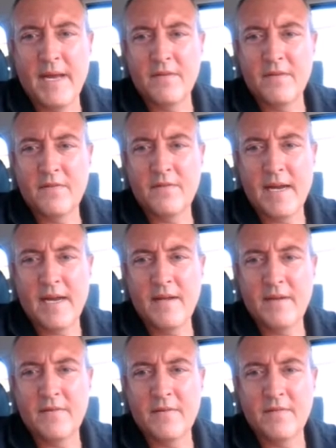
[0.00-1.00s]
add this
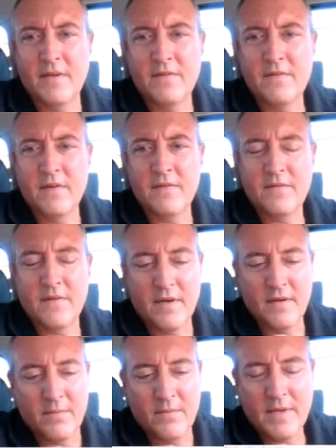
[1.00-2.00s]
tally since I just sent
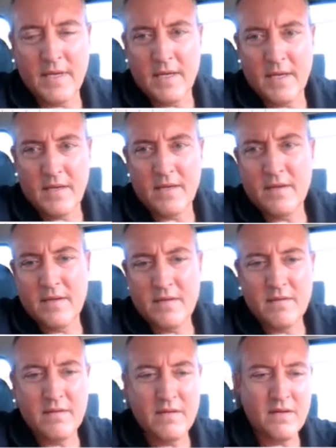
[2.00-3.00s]
it away.
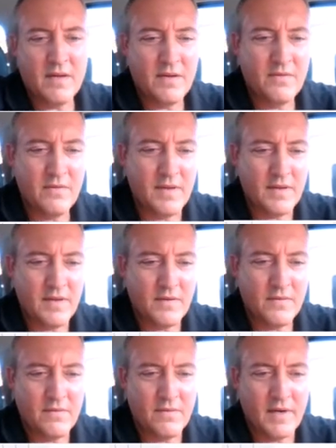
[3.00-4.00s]
No, I'll do it on
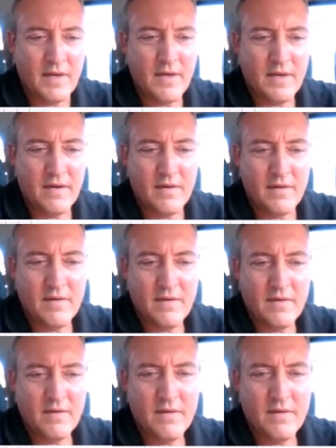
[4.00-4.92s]
this one right here.